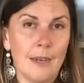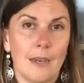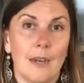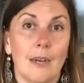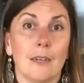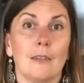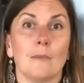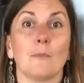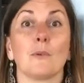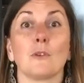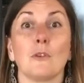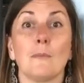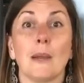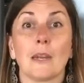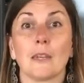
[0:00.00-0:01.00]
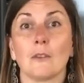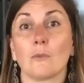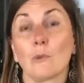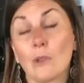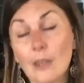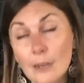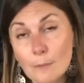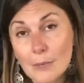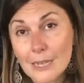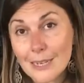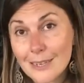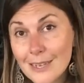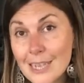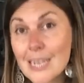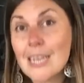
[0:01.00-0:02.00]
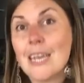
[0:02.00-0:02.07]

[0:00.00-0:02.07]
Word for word: uh, to pull you back into alignment,